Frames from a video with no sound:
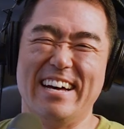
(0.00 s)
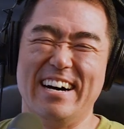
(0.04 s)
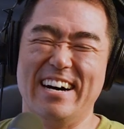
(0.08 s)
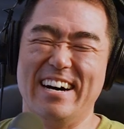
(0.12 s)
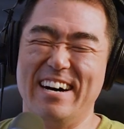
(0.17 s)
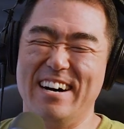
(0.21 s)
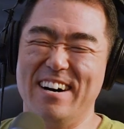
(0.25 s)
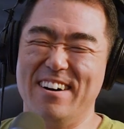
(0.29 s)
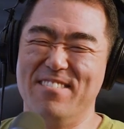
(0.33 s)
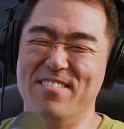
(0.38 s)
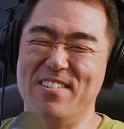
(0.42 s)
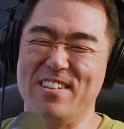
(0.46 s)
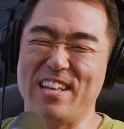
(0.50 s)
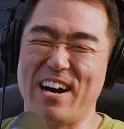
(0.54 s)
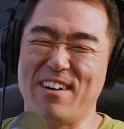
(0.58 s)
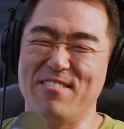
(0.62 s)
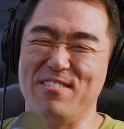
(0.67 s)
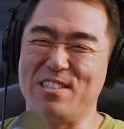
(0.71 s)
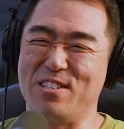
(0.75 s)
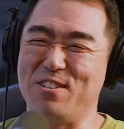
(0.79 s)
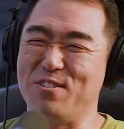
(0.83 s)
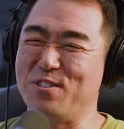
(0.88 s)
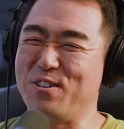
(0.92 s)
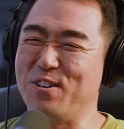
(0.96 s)
um, I
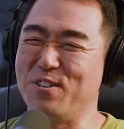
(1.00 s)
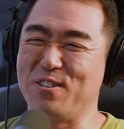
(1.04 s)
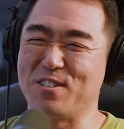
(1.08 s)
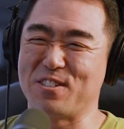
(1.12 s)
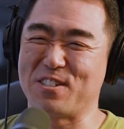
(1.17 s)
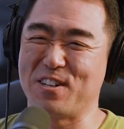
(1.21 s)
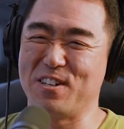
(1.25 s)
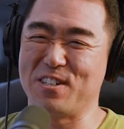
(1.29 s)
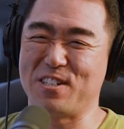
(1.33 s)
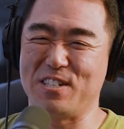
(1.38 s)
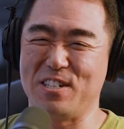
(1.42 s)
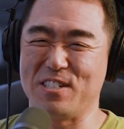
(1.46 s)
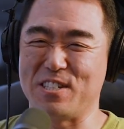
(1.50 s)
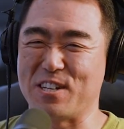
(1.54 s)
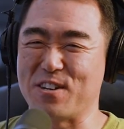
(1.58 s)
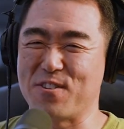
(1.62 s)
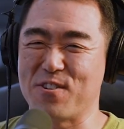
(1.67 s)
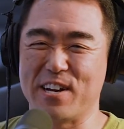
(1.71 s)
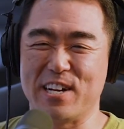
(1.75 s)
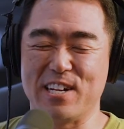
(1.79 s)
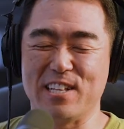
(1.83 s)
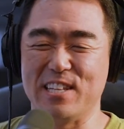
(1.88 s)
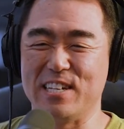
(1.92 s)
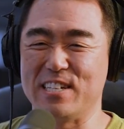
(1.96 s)
would do Google searches and
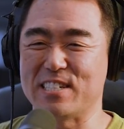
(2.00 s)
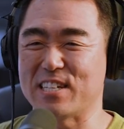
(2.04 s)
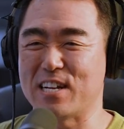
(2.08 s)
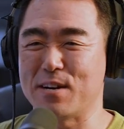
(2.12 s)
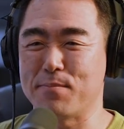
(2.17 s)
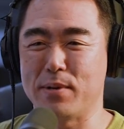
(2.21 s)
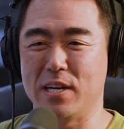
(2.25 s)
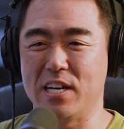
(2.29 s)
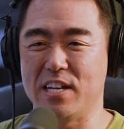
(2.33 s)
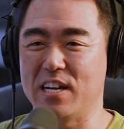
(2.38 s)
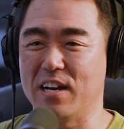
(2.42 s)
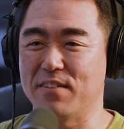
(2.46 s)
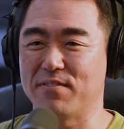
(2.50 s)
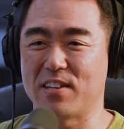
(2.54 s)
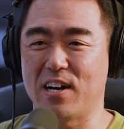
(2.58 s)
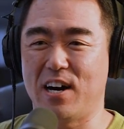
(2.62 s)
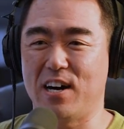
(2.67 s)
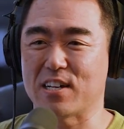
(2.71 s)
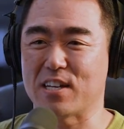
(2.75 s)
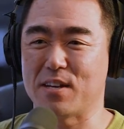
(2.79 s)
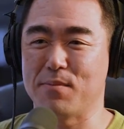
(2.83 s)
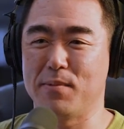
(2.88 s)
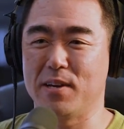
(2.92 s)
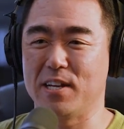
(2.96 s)
create a list on a PDF
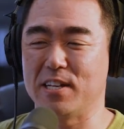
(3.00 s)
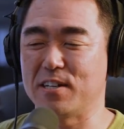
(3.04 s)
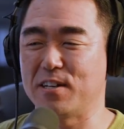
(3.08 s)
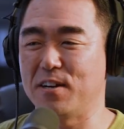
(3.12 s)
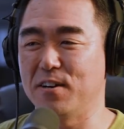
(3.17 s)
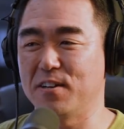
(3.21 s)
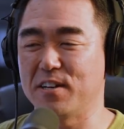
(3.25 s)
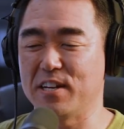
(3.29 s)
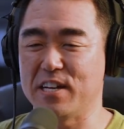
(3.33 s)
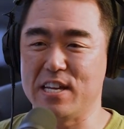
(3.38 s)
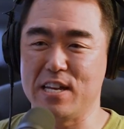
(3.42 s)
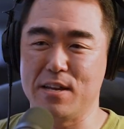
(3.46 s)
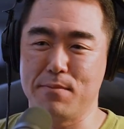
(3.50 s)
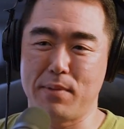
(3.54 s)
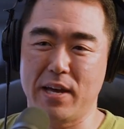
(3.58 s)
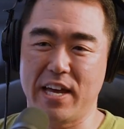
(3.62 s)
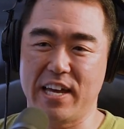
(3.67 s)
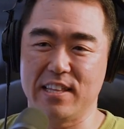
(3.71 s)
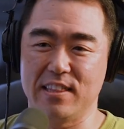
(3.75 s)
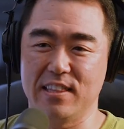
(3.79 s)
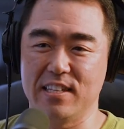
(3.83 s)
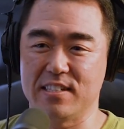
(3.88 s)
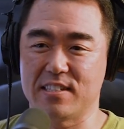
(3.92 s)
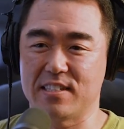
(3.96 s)
document, go to
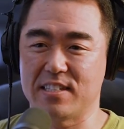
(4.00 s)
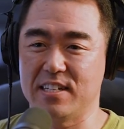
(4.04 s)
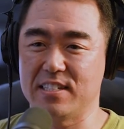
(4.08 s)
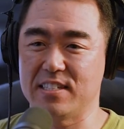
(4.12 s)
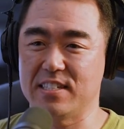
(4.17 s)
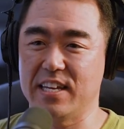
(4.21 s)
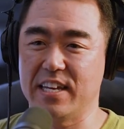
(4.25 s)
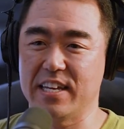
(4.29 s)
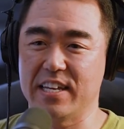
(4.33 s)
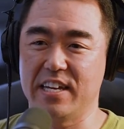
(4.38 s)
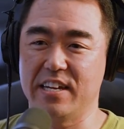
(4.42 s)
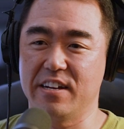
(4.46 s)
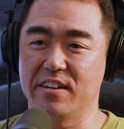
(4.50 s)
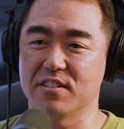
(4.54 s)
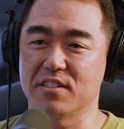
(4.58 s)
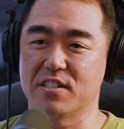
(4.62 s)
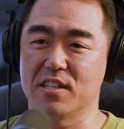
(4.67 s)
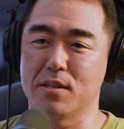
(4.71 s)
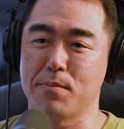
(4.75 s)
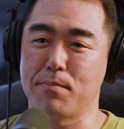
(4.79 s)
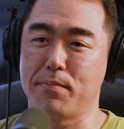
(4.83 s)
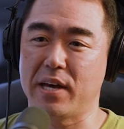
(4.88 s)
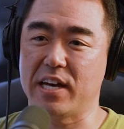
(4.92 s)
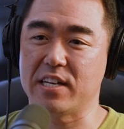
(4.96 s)
eBay, list it saying, here's
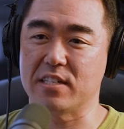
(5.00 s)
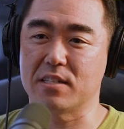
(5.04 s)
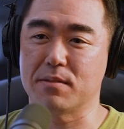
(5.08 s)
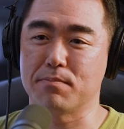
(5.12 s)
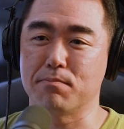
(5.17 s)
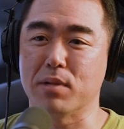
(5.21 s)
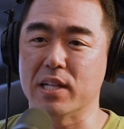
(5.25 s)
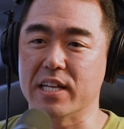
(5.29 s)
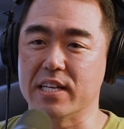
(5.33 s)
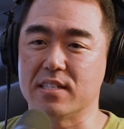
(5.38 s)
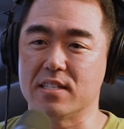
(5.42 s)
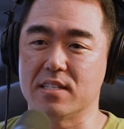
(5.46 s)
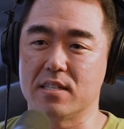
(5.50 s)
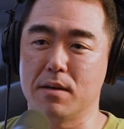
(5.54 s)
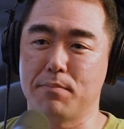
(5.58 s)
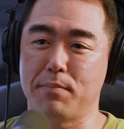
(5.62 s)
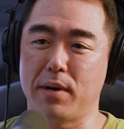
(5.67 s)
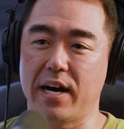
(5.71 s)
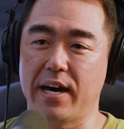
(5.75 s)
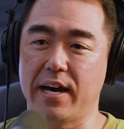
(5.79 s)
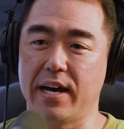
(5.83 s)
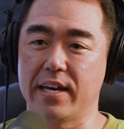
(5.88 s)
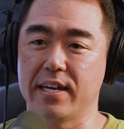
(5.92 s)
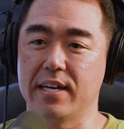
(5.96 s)
the best places to
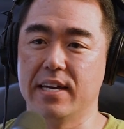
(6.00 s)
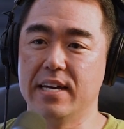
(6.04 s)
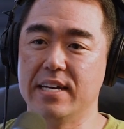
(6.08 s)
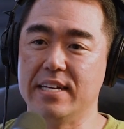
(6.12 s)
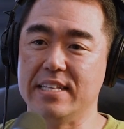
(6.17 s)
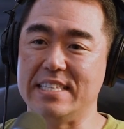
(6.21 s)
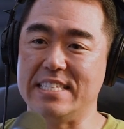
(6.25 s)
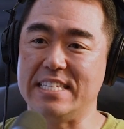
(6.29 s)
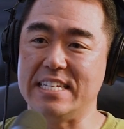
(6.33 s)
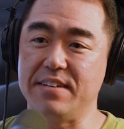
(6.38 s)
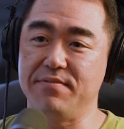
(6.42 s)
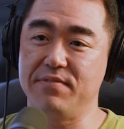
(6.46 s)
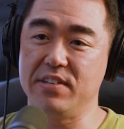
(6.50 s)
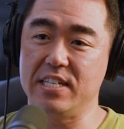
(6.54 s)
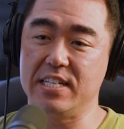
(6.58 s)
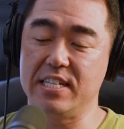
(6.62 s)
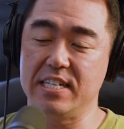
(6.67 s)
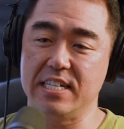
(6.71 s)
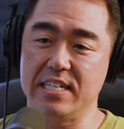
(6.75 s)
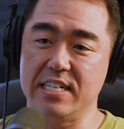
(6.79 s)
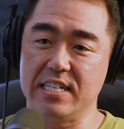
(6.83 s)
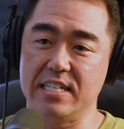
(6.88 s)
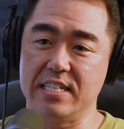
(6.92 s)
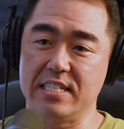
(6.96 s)
buy
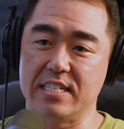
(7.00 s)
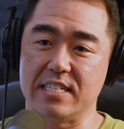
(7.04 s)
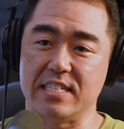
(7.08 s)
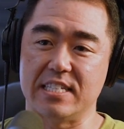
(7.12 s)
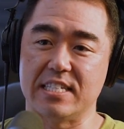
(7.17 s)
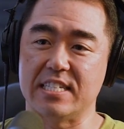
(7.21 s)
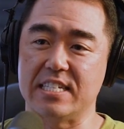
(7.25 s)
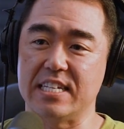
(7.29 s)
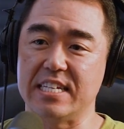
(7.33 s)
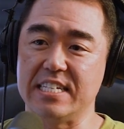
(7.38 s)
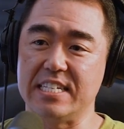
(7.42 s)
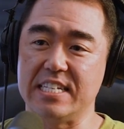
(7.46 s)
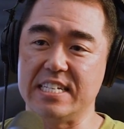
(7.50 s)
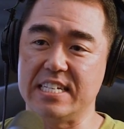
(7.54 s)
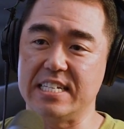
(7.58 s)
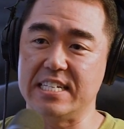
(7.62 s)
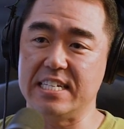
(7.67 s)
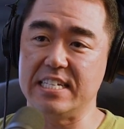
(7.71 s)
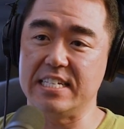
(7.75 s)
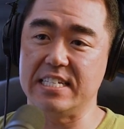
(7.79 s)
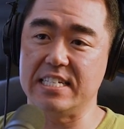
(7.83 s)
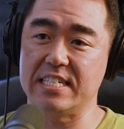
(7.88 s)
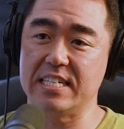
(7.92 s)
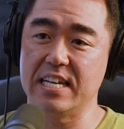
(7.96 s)
DVDs and
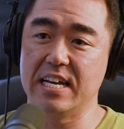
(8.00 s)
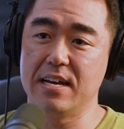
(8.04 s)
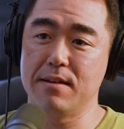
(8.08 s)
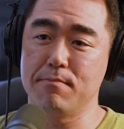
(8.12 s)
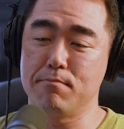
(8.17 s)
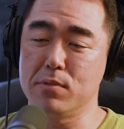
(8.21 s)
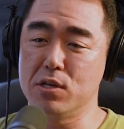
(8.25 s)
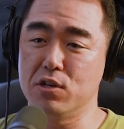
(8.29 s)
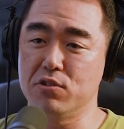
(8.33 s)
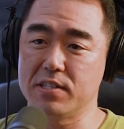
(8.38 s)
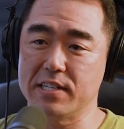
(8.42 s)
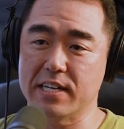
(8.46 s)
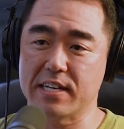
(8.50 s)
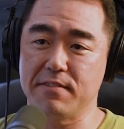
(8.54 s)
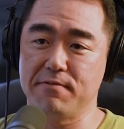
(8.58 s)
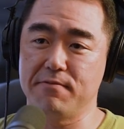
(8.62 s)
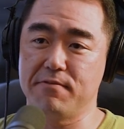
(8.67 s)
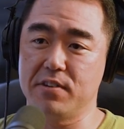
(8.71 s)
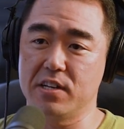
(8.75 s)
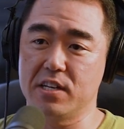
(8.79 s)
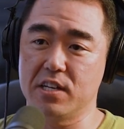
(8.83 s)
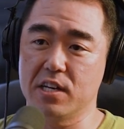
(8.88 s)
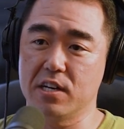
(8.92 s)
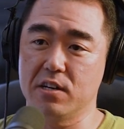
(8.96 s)
CDs, music and
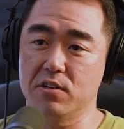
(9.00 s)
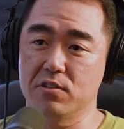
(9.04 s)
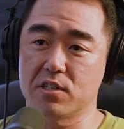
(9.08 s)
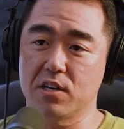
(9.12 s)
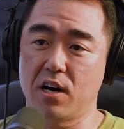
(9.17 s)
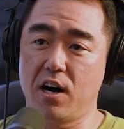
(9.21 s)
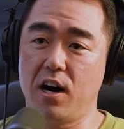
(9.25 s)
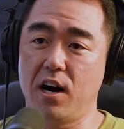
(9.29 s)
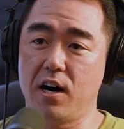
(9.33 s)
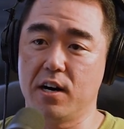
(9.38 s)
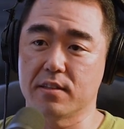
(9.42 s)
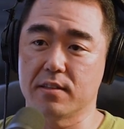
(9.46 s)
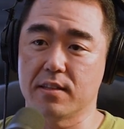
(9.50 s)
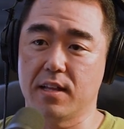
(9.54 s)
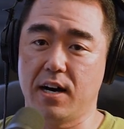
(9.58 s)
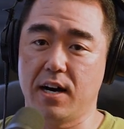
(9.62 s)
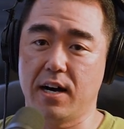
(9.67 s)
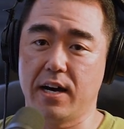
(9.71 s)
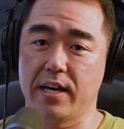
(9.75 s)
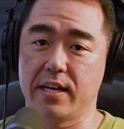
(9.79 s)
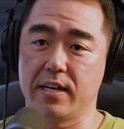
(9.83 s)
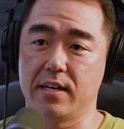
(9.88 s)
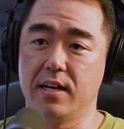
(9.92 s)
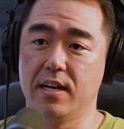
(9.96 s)
videos
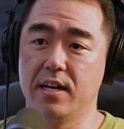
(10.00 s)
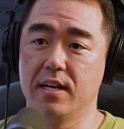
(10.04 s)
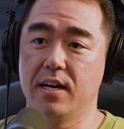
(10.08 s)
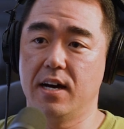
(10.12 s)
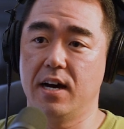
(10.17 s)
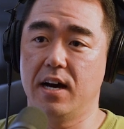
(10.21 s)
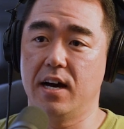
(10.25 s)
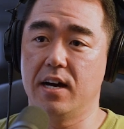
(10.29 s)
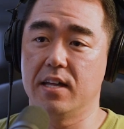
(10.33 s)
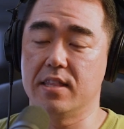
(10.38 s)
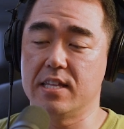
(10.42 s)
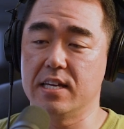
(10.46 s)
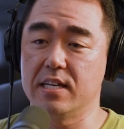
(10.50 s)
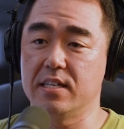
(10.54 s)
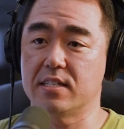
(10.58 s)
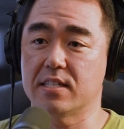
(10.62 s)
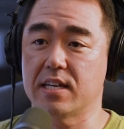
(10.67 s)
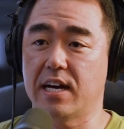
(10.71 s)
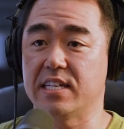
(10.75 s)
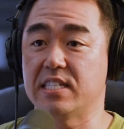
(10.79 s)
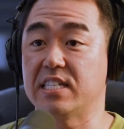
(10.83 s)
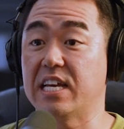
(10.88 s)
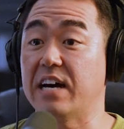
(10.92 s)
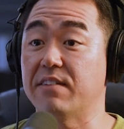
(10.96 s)
online. Uh, these
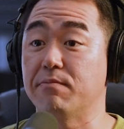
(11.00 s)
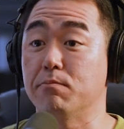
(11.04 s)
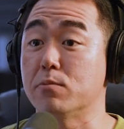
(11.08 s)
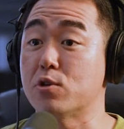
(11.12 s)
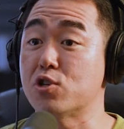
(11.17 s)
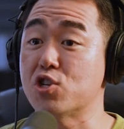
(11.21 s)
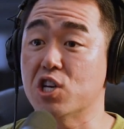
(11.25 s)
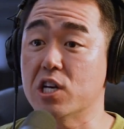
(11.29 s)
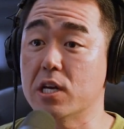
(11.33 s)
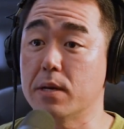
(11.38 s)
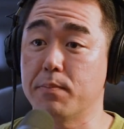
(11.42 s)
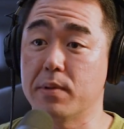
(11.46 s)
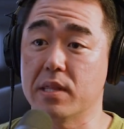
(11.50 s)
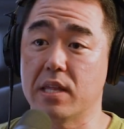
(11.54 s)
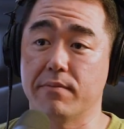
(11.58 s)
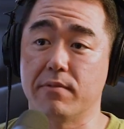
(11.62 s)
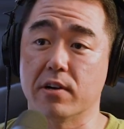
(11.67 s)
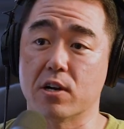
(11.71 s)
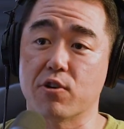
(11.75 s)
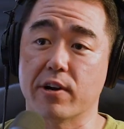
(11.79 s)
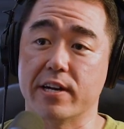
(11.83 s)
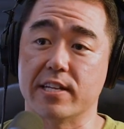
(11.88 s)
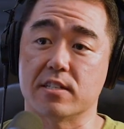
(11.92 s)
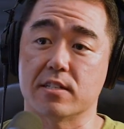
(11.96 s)
sites have them cheap and they have a
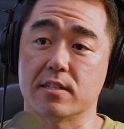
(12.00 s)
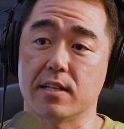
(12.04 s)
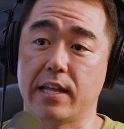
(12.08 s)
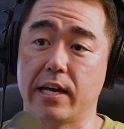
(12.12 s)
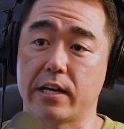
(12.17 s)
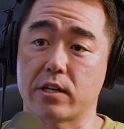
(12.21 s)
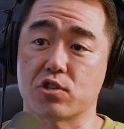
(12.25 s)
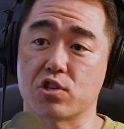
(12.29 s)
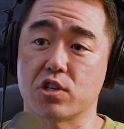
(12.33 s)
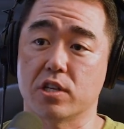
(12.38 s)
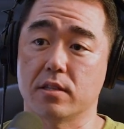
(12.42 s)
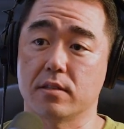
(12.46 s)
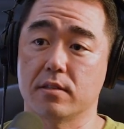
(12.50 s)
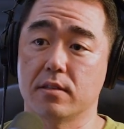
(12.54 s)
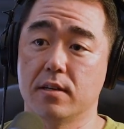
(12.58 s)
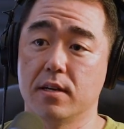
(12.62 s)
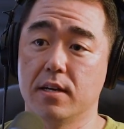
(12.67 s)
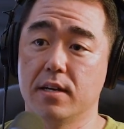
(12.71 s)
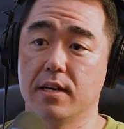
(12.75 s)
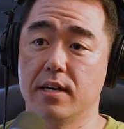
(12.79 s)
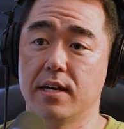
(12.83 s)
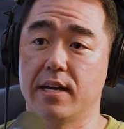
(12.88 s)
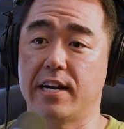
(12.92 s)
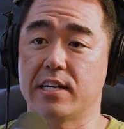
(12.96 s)
great selection.
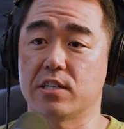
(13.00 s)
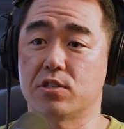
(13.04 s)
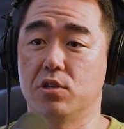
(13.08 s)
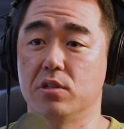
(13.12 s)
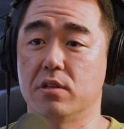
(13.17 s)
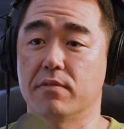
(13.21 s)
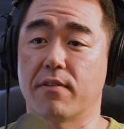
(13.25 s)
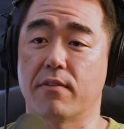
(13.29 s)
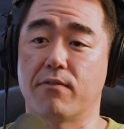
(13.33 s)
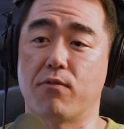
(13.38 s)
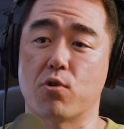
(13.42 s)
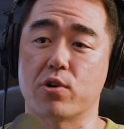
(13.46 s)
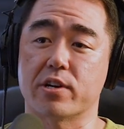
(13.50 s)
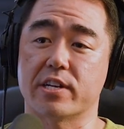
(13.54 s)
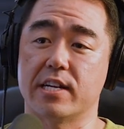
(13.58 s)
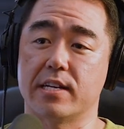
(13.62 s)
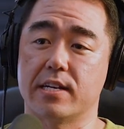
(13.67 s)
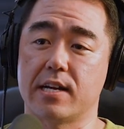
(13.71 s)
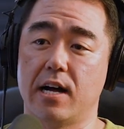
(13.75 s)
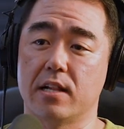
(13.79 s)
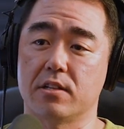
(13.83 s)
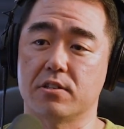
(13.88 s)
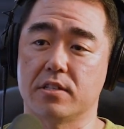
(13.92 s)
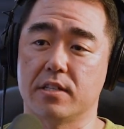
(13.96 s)
And I sold it for
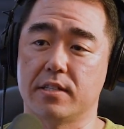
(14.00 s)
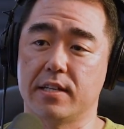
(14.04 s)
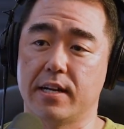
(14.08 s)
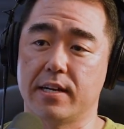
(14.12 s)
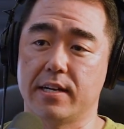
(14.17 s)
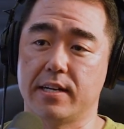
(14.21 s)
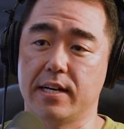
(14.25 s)
$14.99.